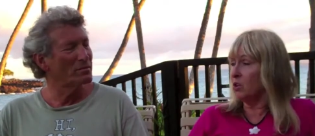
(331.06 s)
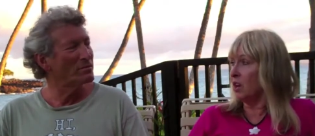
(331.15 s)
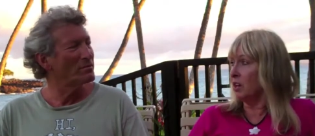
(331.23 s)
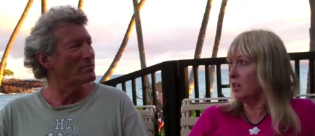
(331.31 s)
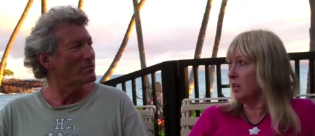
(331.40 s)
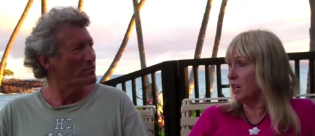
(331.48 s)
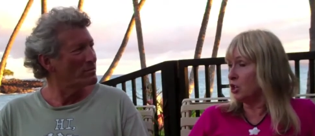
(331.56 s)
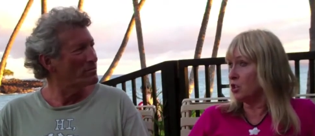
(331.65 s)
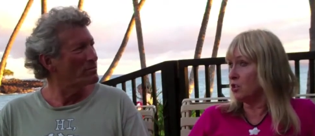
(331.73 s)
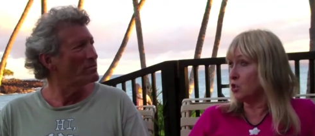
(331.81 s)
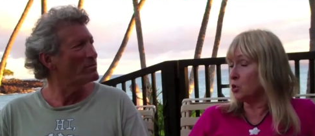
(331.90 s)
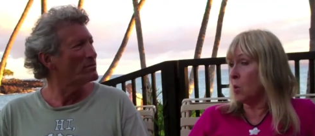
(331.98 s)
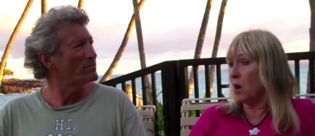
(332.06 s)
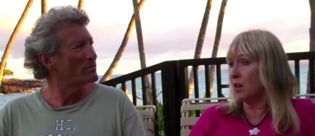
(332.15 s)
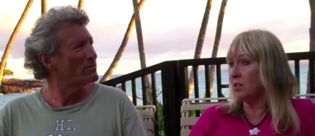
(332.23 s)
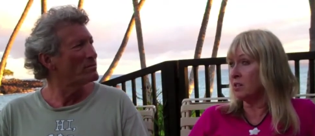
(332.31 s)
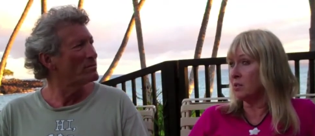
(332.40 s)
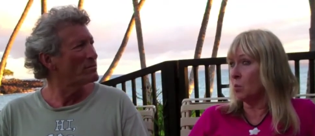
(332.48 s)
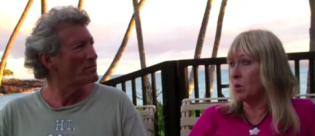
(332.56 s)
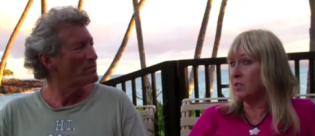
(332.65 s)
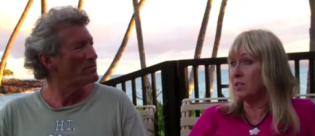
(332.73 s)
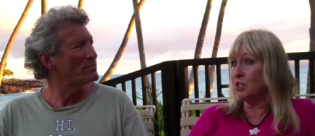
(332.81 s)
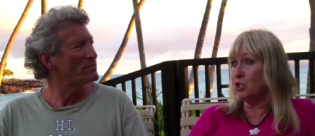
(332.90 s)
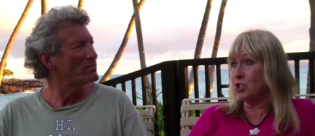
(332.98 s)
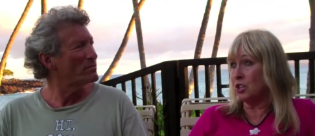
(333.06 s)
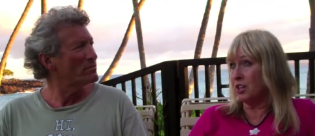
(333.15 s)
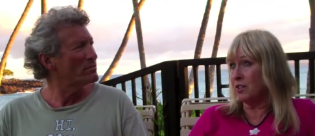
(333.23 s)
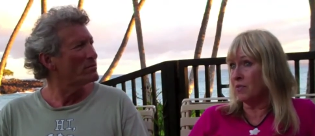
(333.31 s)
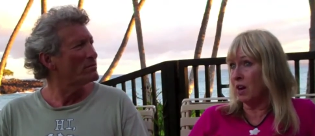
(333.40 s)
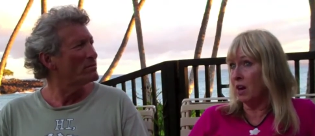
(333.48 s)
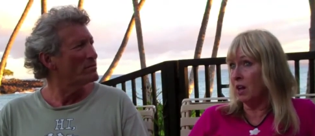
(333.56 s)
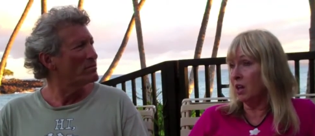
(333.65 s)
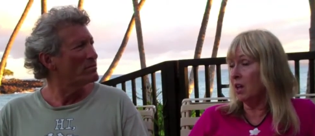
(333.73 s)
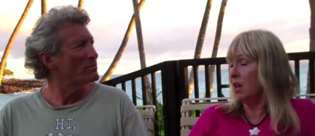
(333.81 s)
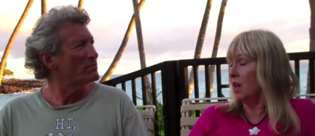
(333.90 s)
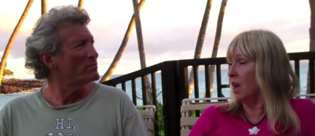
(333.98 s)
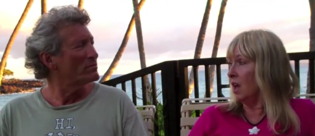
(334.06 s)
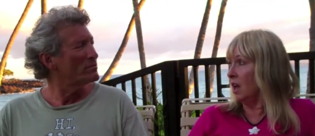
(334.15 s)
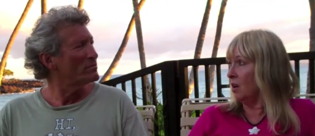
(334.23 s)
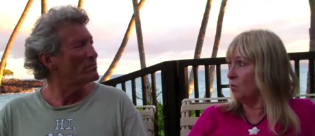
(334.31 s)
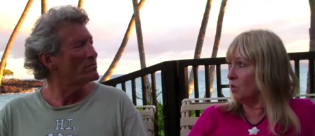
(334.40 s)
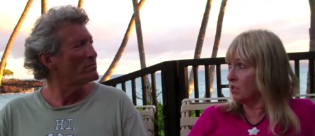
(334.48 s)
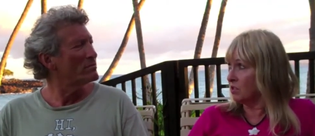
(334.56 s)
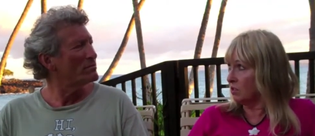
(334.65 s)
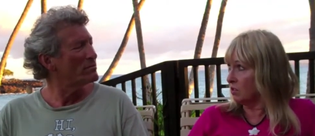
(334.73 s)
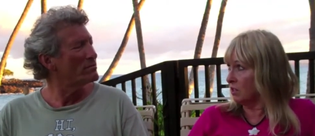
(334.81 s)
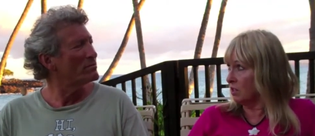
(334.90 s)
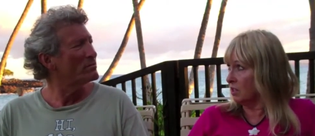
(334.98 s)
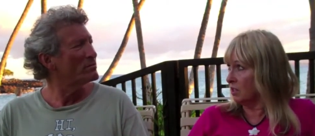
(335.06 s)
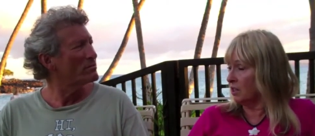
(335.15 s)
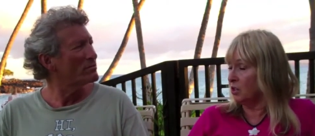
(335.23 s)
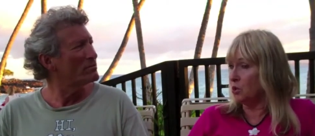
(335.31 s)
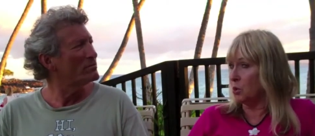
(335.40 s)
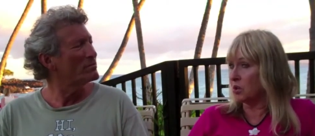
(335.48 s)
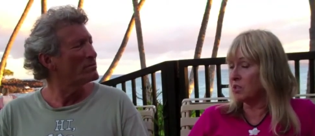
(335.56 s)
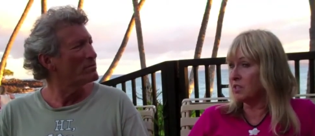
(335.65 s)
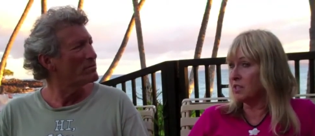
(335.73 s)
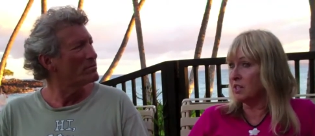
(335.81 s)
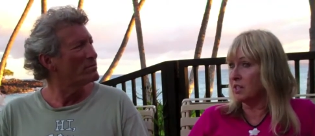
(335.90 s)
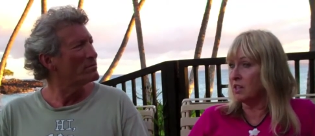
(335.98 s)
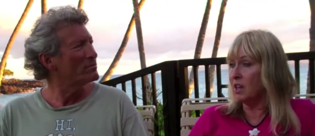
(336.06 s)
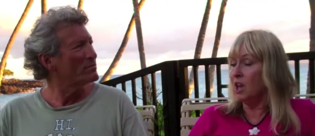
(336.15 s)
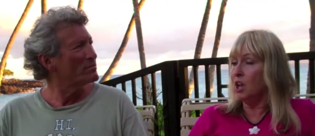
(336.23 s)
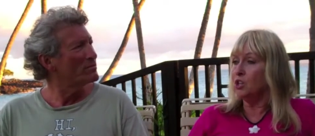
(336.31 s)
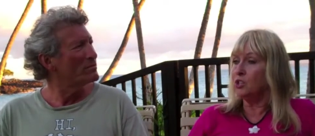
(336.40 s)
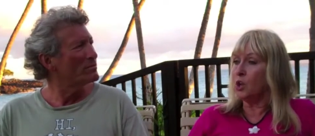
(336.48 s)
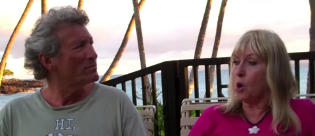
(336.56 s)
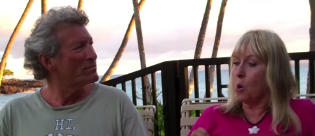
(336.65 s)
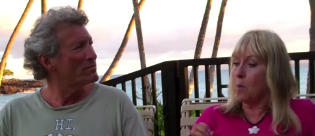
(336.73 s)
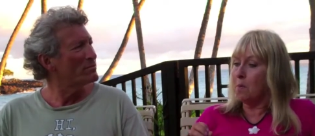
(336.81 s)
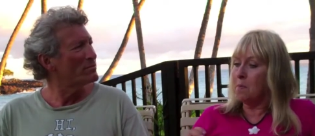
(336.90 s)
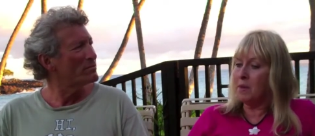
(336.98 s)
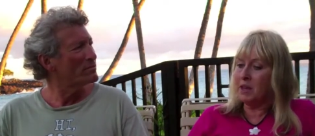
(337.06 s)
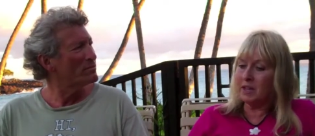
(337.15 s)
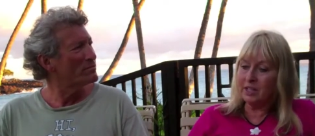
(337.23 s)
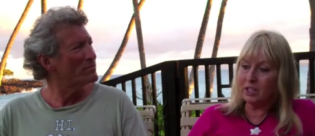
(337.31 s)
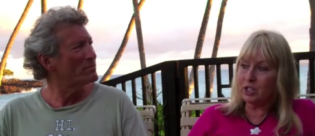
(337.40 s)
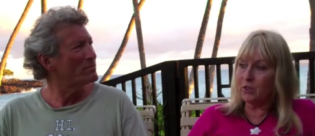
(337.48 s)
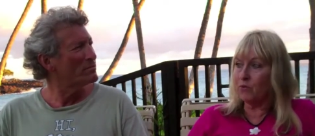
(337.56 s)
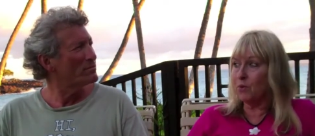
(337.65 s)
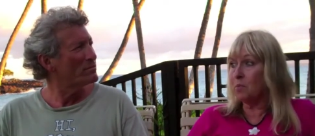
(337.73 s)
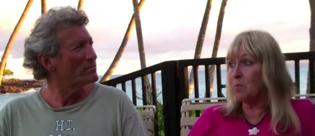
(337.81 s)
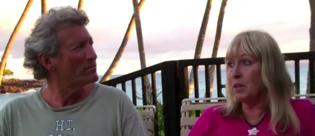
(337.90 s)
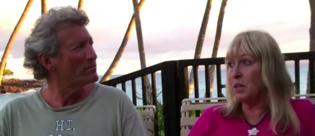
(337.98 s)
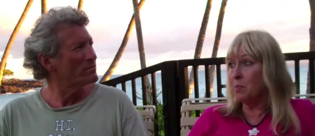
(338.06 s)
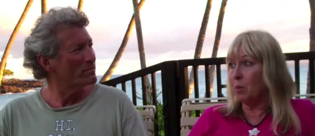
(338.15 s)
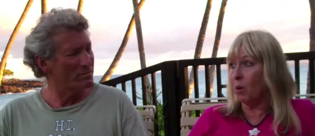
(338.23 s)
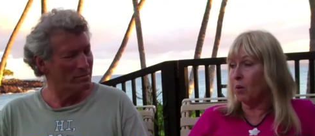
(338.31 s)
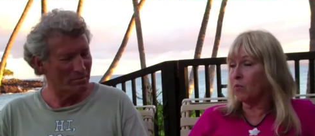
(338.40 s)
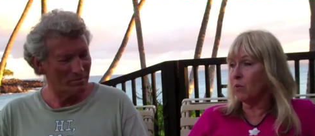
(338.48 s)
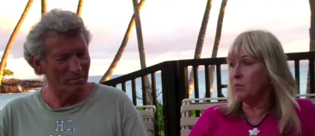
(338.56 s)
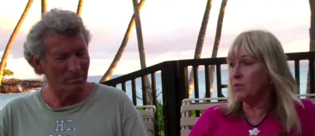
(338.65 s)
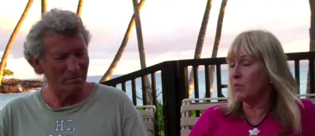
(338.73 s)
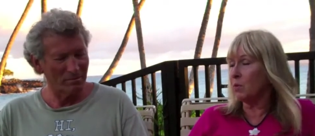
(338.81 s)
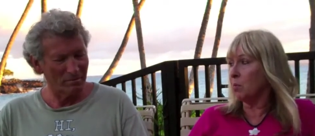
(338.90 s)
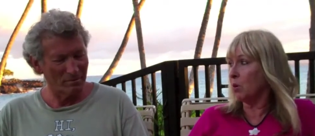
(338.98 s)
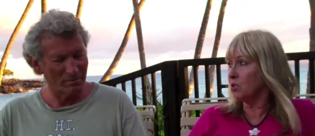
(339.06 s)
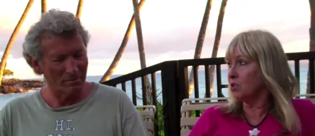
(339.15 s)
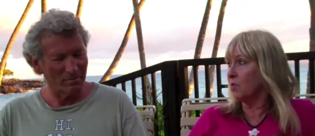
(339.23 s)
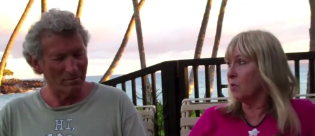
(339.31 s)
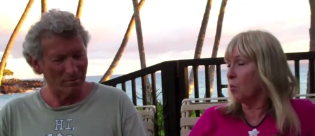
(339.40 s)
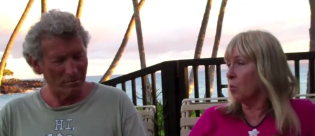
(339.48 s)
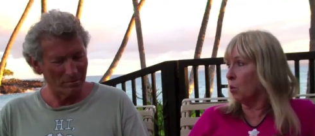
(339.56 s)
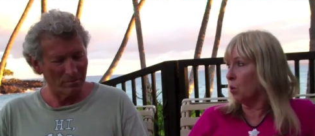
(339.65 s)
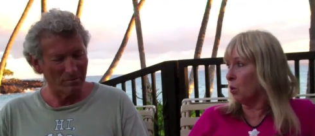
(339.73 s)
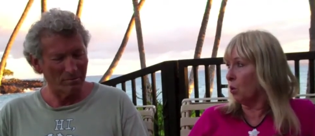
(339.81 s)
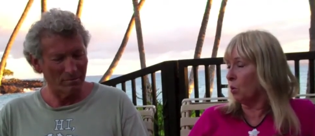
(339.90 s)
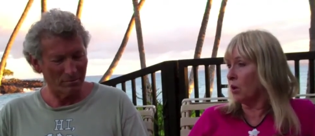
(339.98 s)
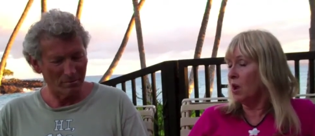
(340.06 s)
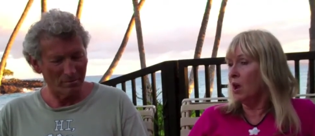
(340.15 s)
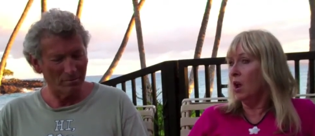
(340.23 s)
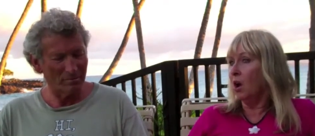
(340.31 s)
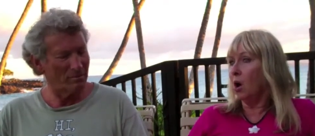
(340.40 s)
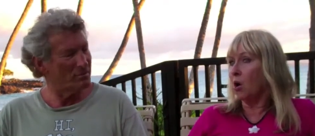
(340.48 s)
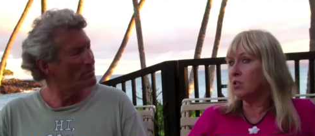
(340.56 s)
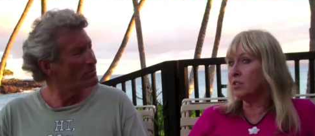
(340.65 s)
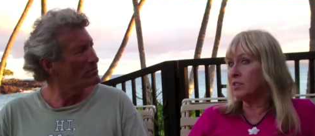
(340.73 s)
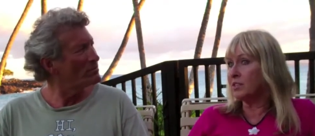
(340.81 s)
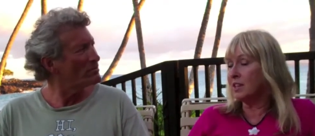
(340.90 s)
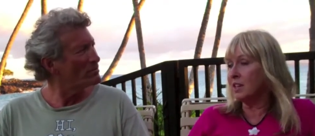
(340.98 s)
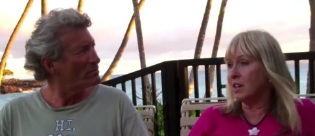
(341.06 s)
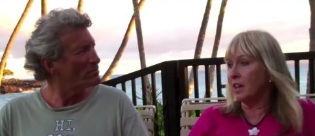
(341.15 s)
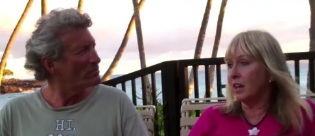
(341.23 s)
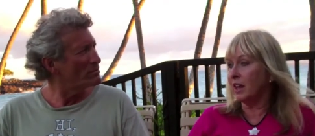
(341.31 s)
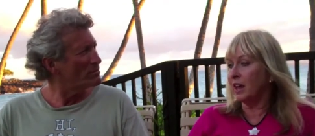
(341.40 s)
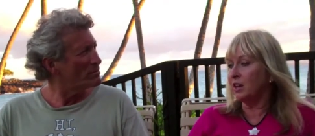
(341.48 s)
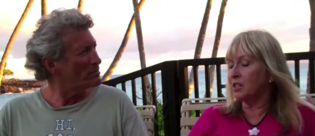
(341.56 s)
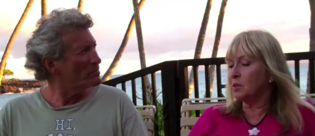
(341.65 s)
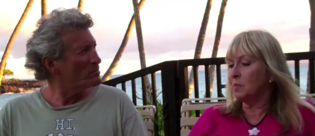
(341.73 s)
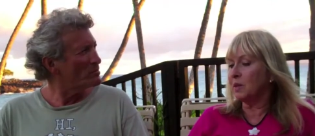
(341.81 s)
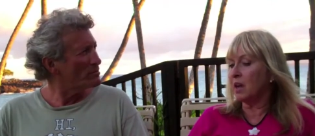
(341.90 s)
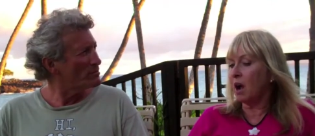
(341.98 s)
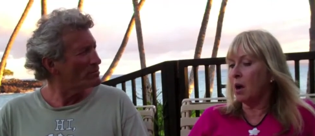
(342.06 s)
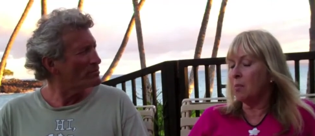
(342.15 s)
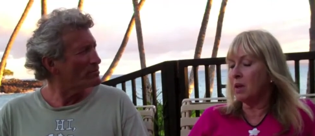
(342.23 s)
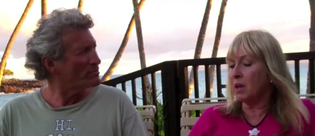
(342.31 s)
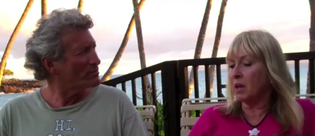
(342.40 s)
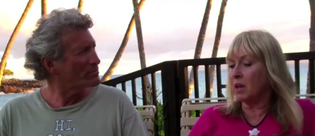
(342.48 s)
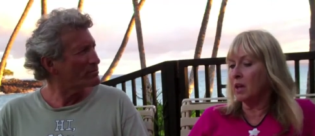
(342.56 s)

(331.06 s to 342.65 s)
Speaker 1: United Nations twice, once in Geneva and recently in New York City. So many different people from different parts of the world are seeing it, and it's becoming